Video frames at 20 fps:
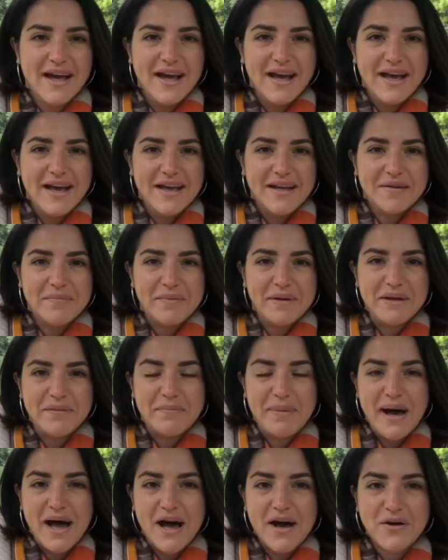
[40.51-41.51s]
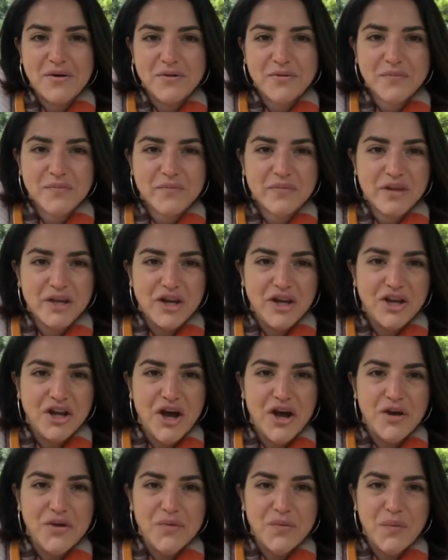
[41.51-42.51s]
and a bit about, you
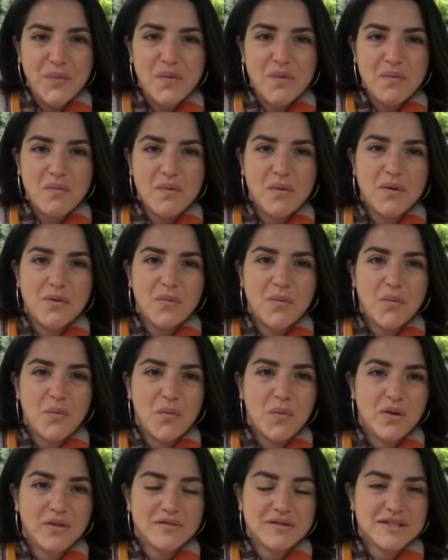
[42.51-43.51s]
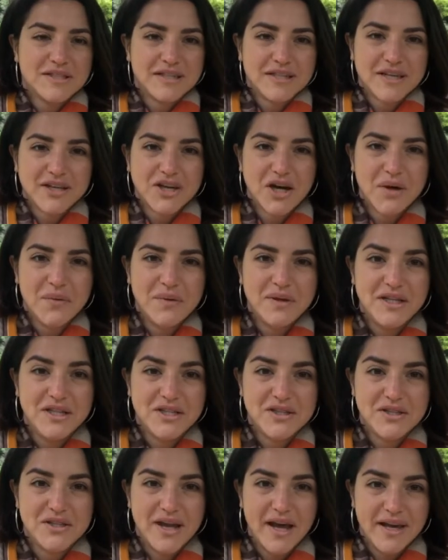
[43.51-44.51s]
know, what going
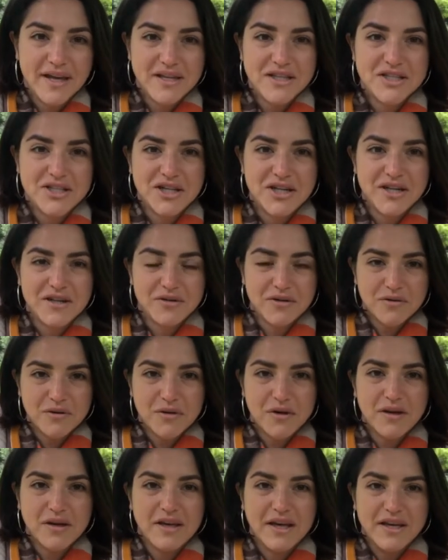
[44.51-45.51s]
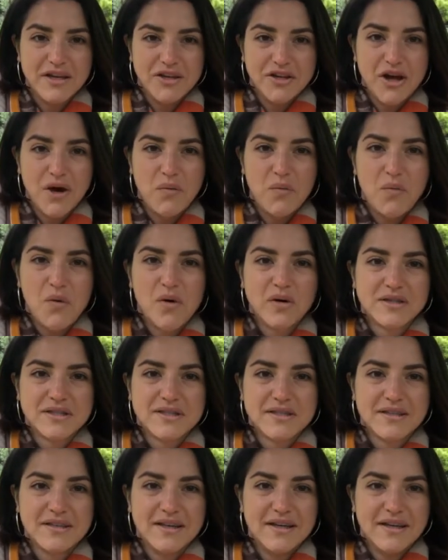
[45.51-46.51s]
into nature and, you know, what
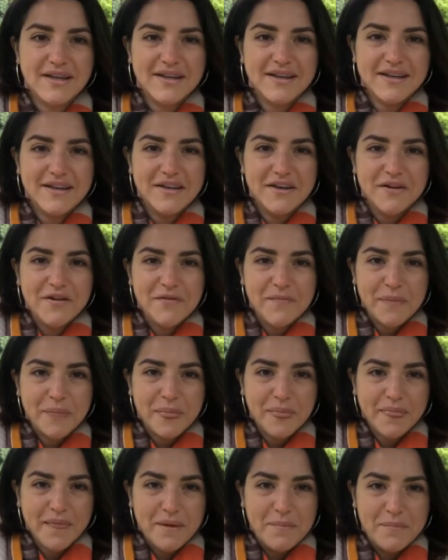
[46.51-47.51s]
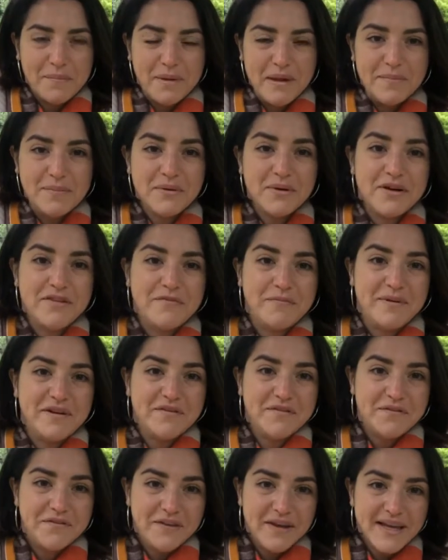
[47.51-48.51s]
people have been
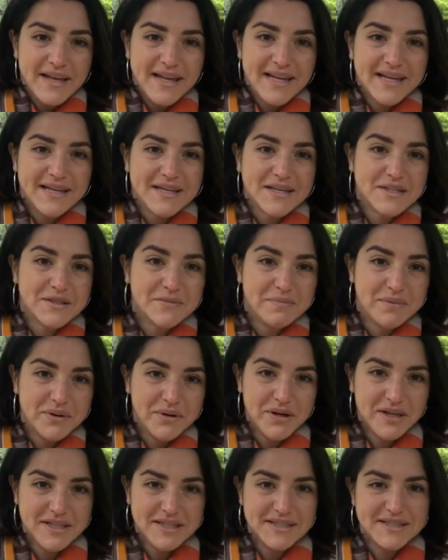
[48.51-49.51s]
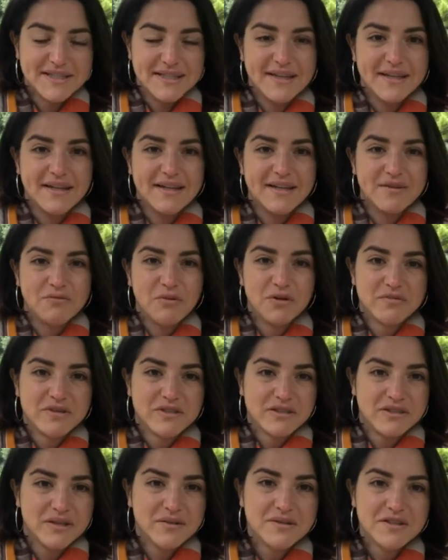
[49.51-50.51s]
feeling and experiencing and what
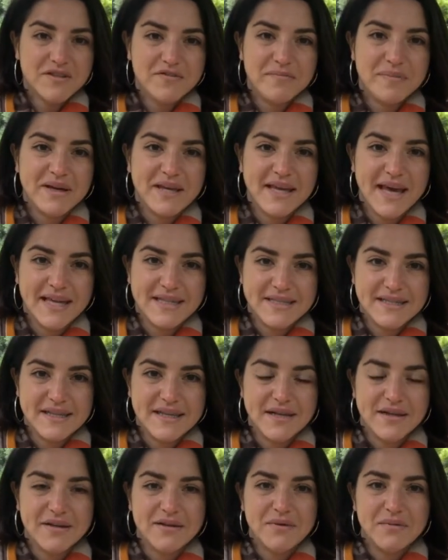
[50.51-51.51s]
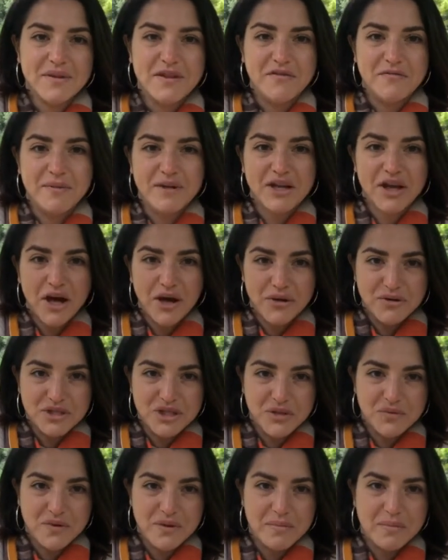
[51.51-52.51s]
results they've been getting when they've been
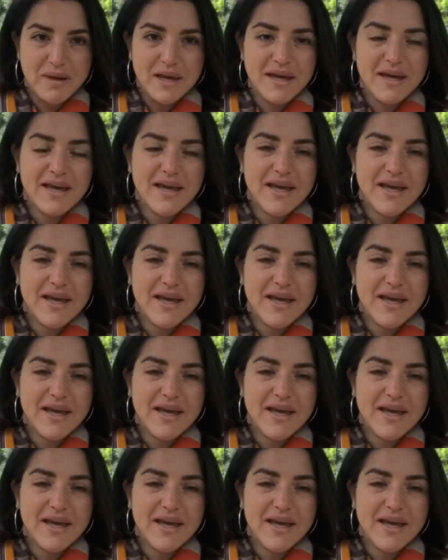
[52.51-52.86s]
coaching with me,